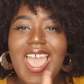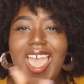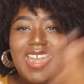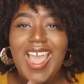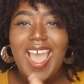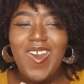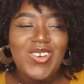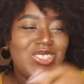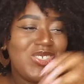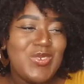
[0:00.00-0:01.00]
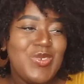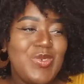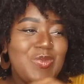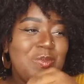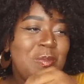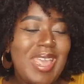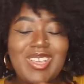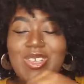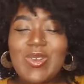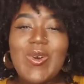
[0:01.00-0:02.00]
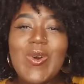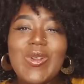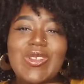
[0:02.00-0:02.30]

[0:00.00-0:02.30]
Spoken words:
and how to make your